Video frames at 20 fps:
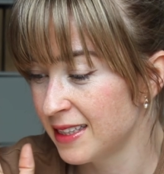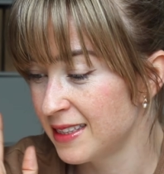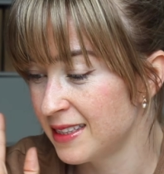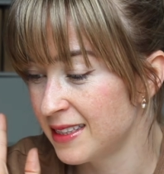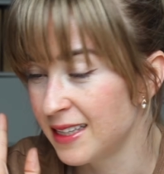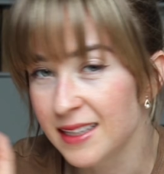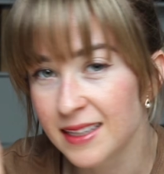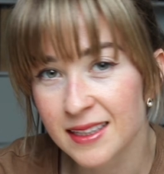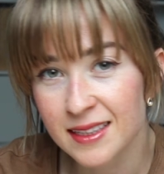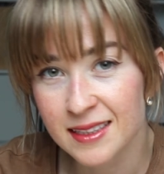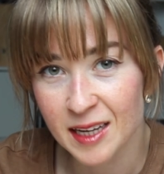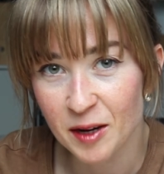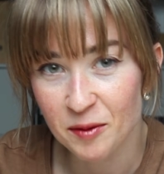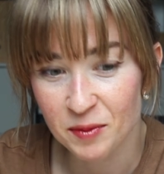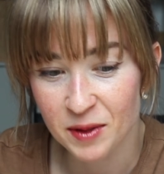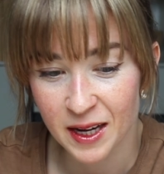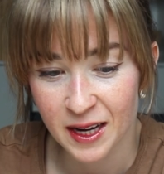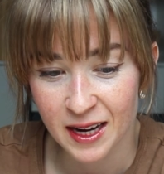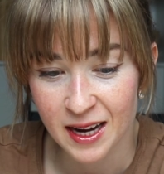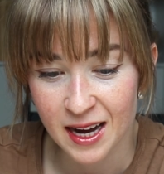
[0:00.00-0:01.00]
Still the
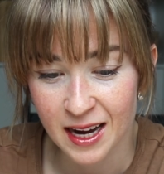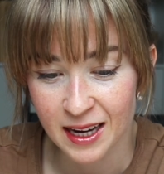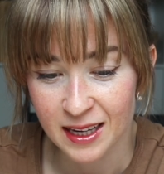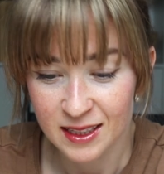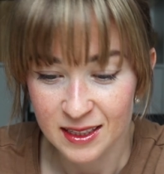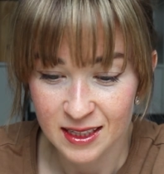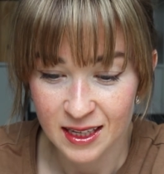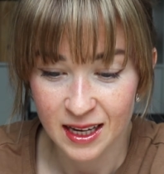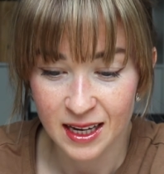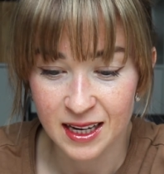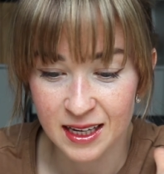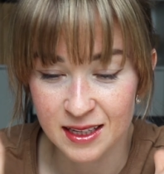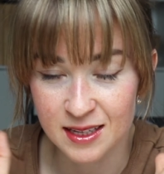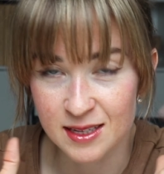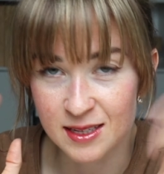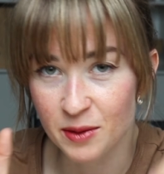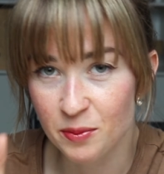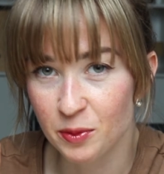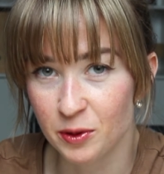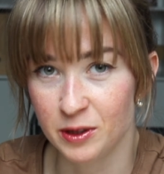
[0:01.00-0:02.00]
same day, guys, the
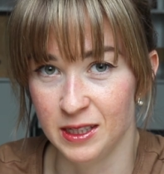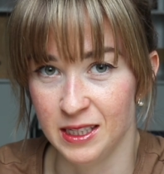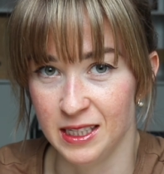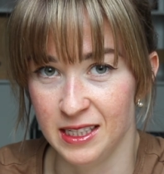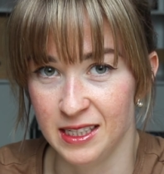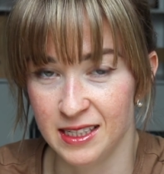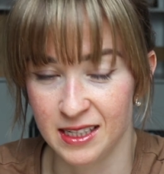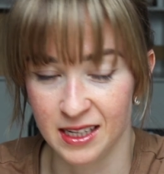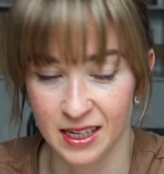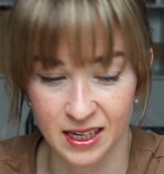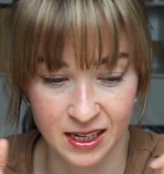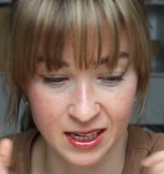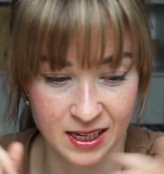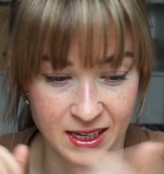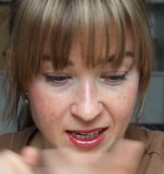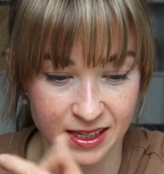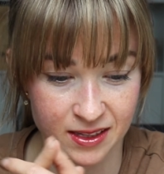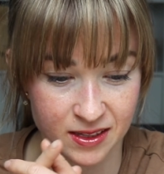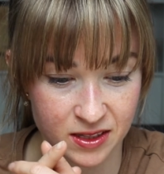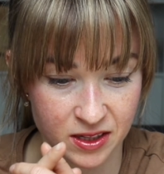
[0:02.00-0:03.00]
zipper is
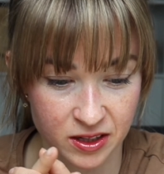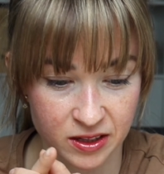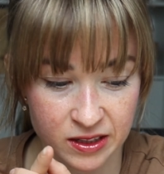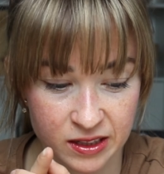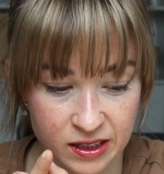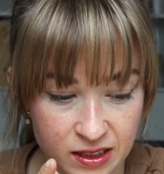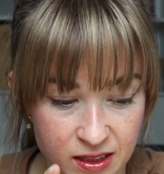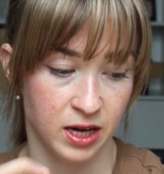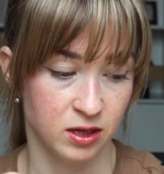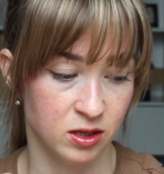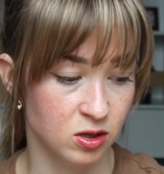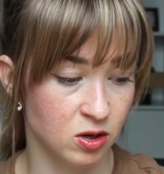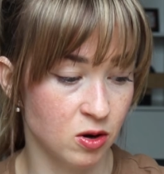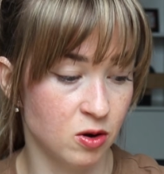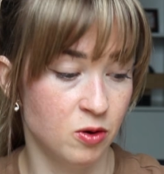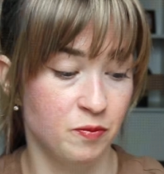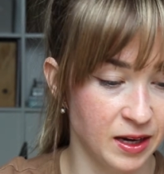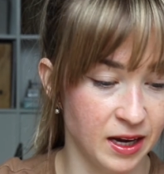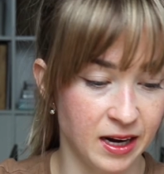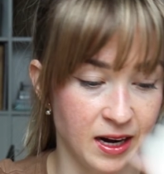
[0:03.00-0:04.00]
inserted,
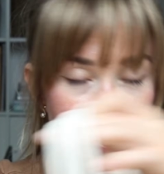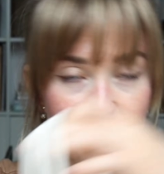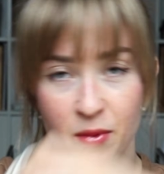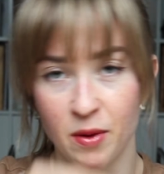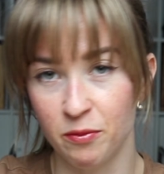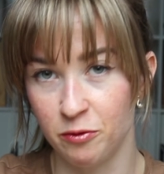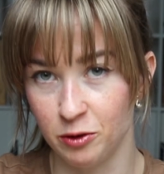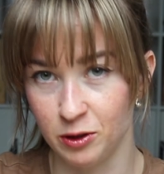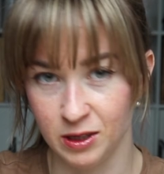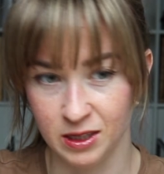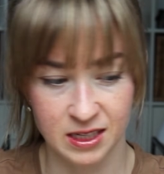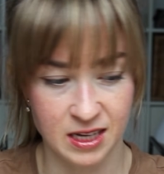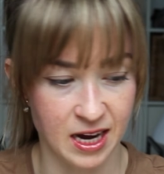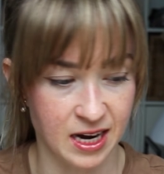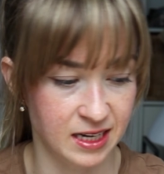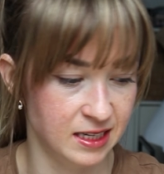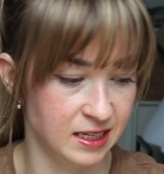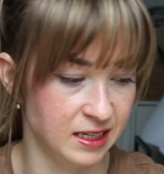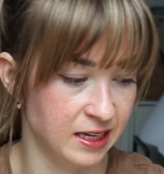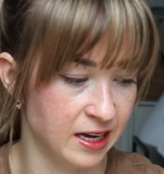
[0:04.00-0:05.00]
so I come up with this
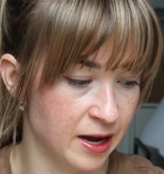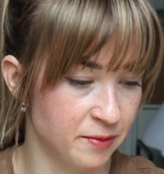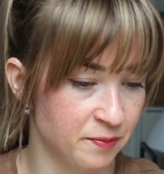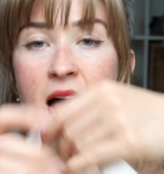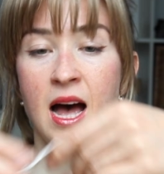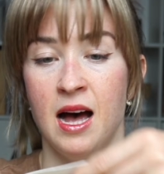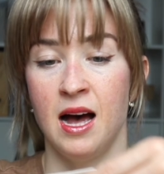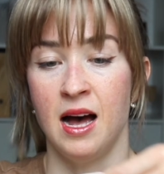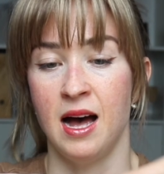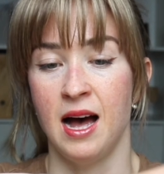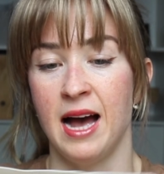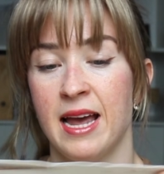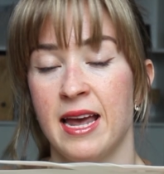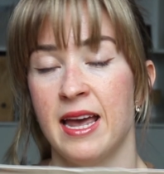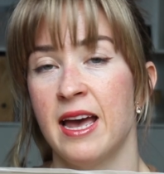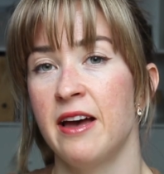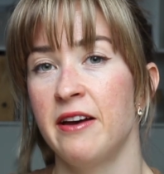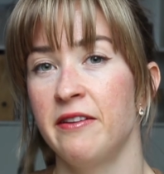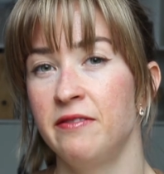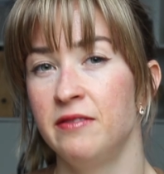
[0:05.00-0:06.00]
idea. I
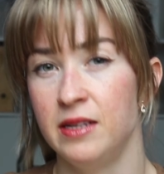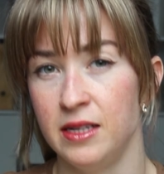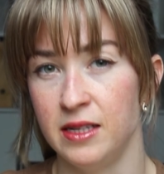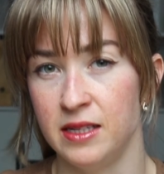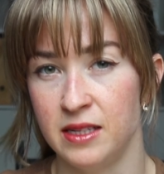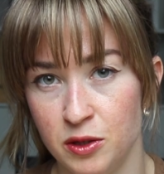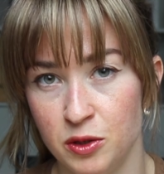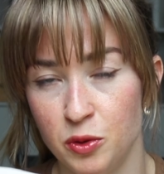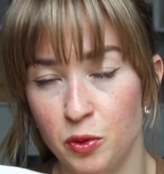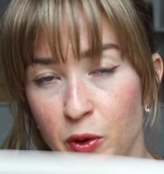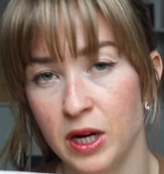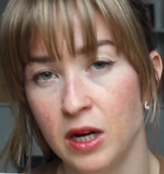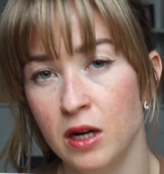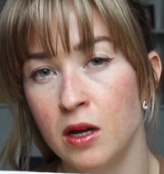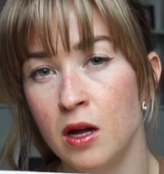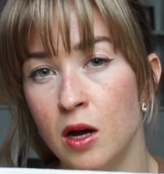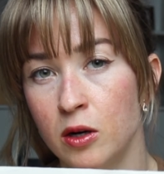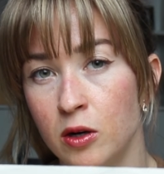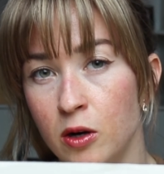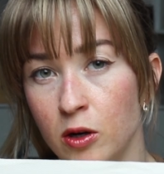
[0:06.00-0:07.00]
have this twill
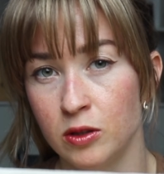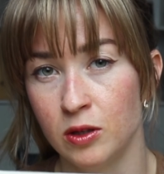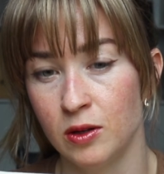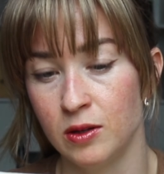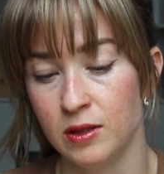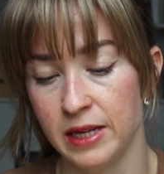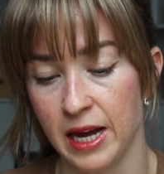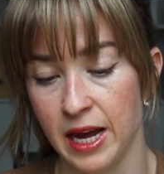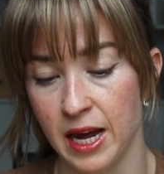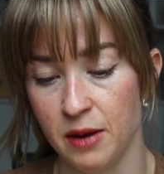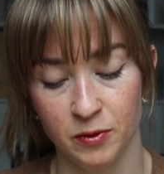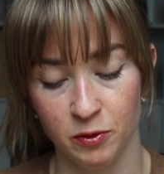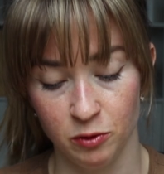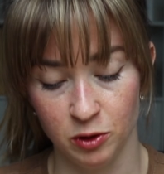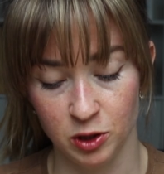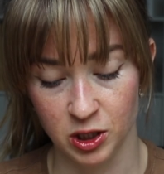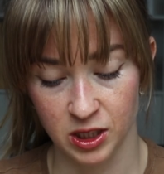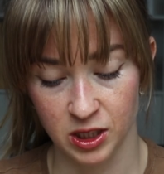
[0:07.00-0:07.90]
cotton tape, which